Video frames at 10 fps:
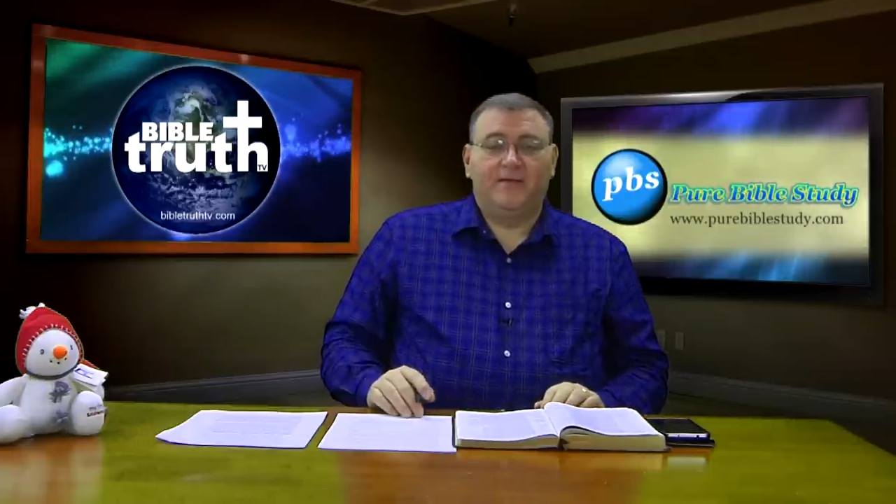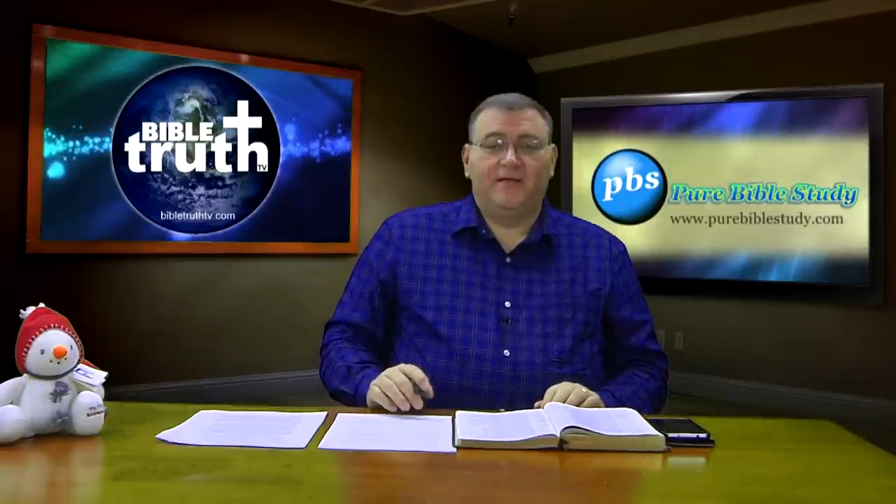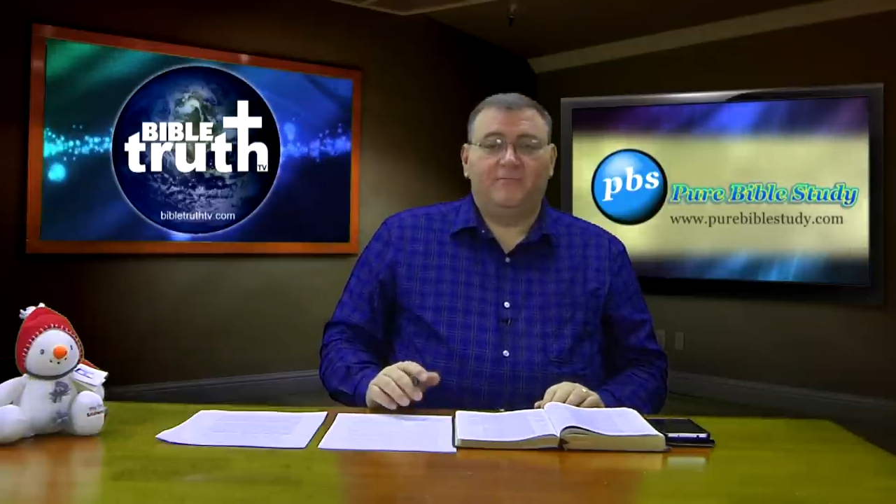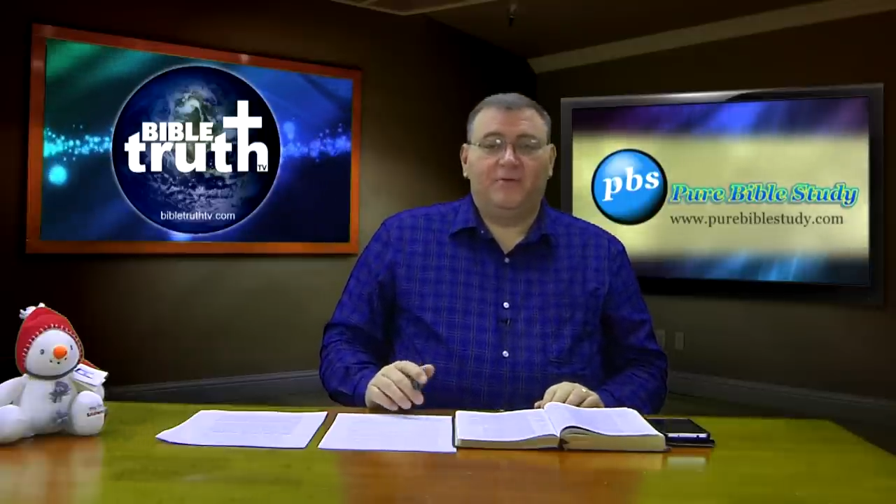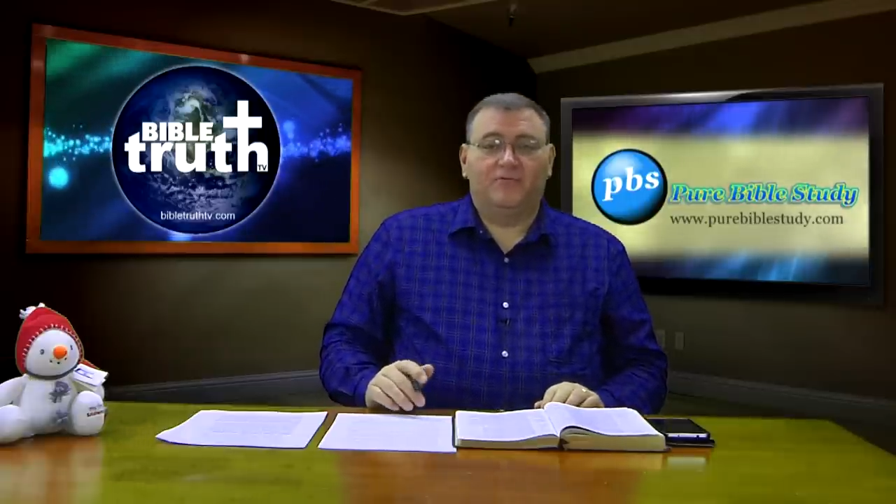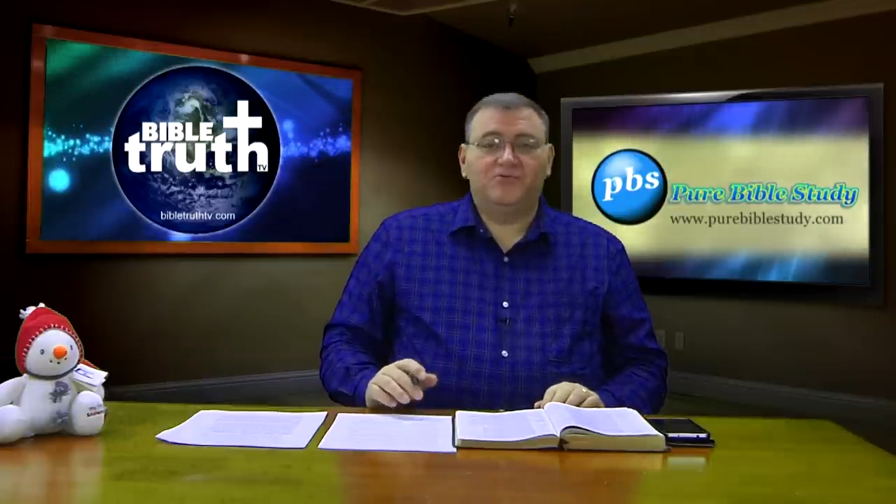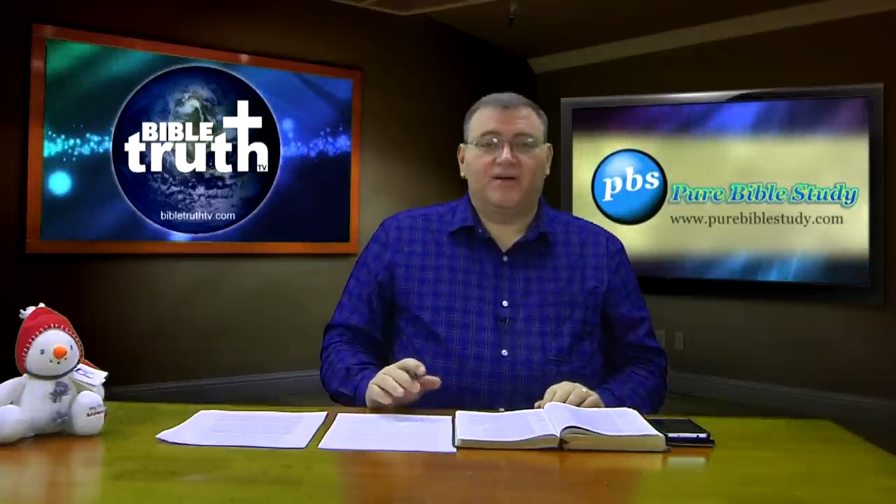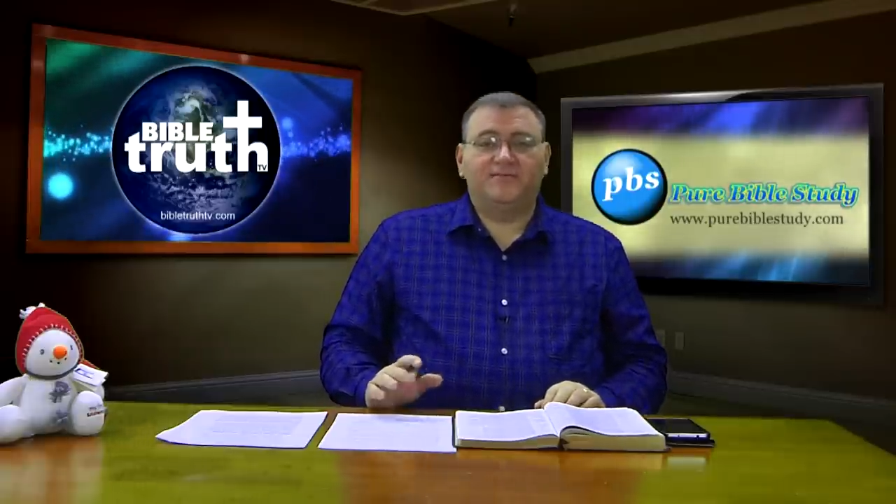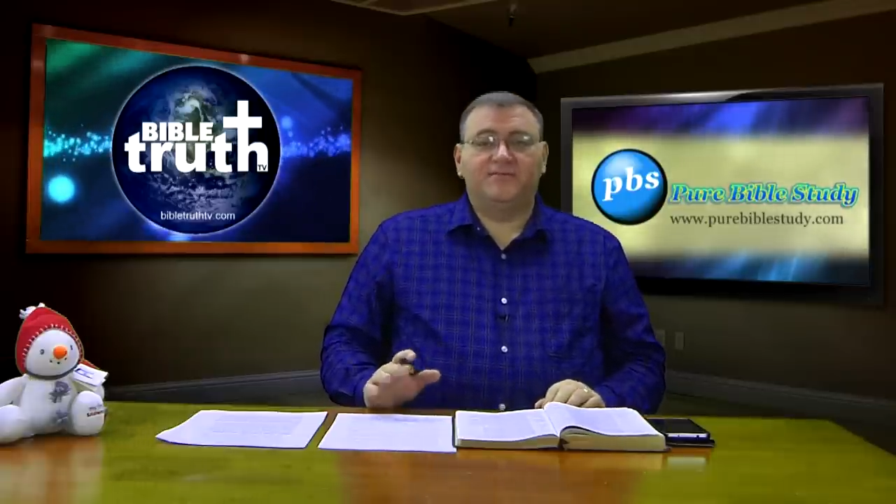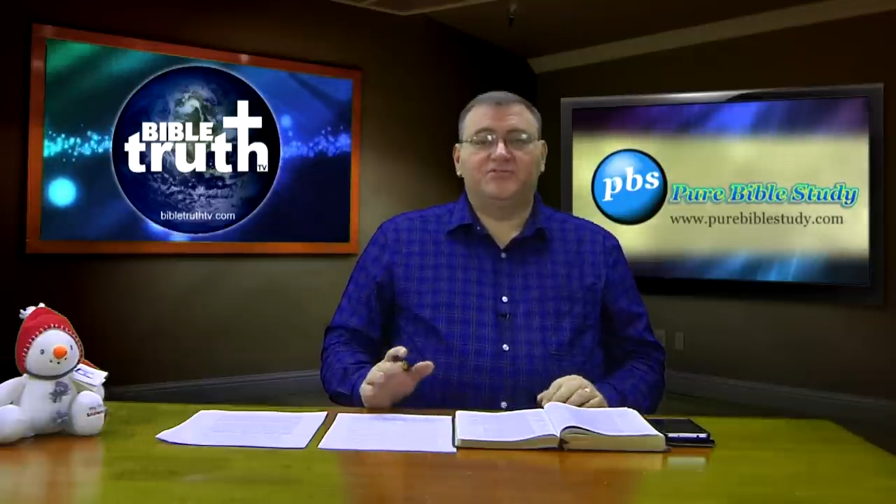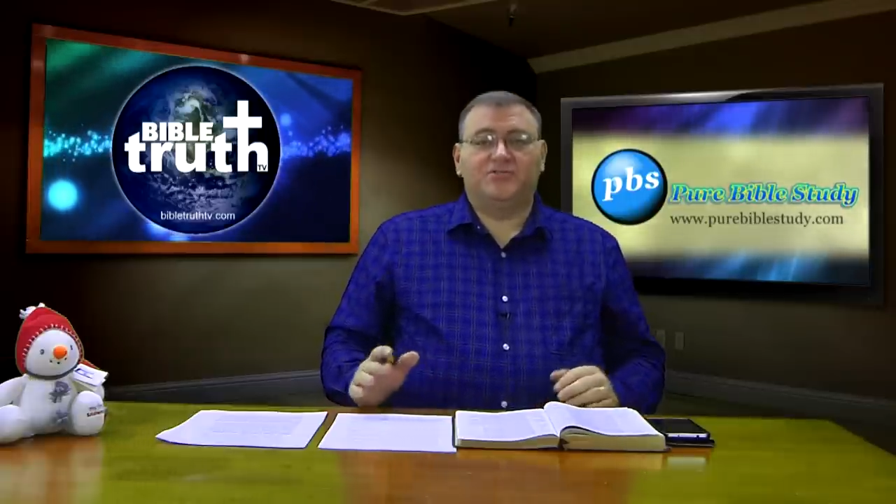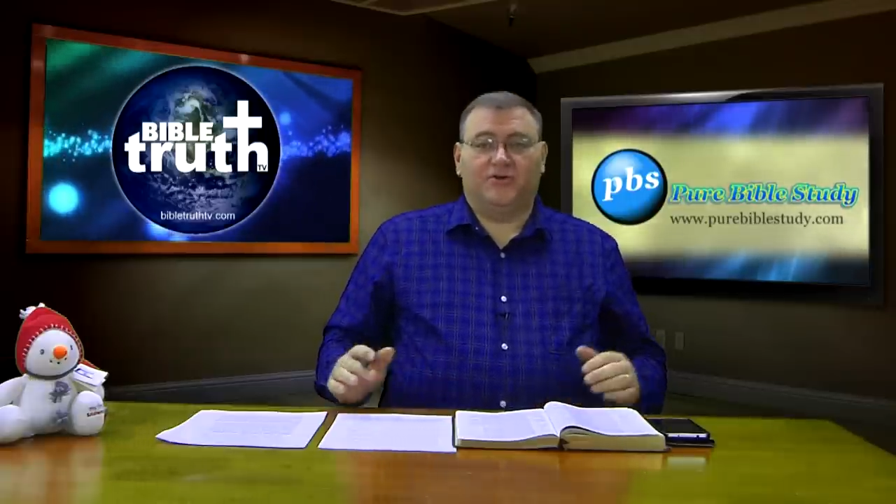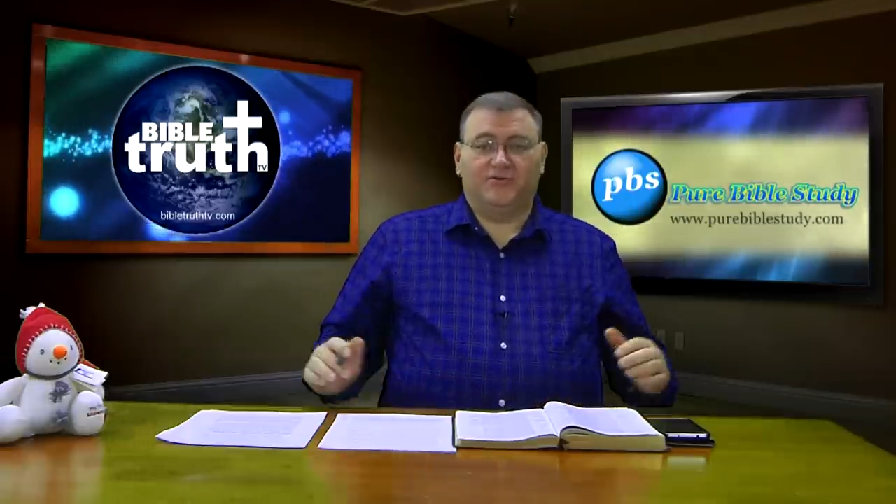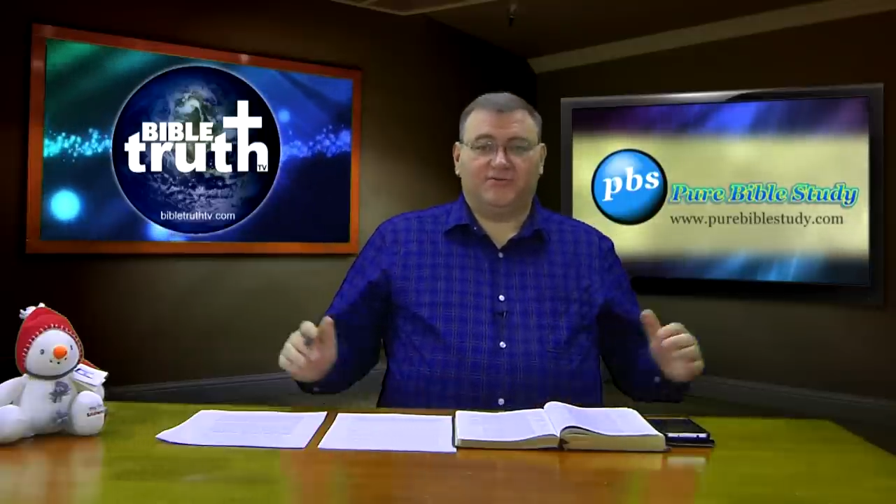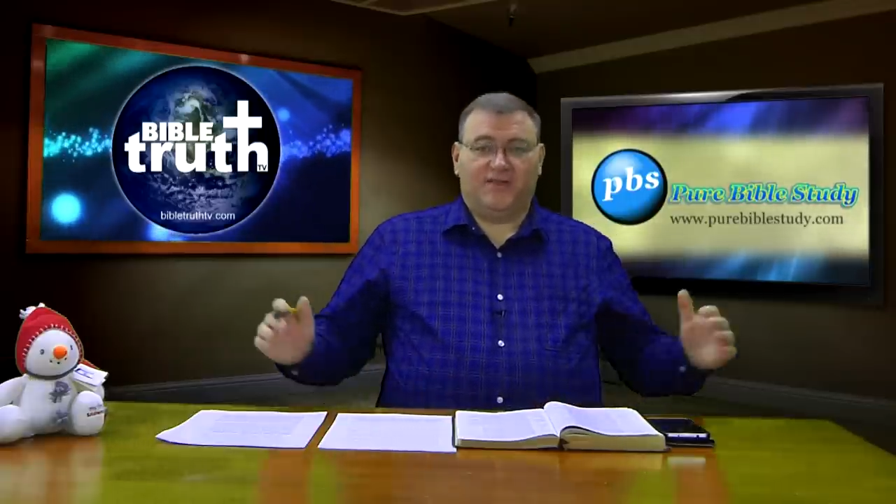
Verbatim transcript: In Bill Johnson's church,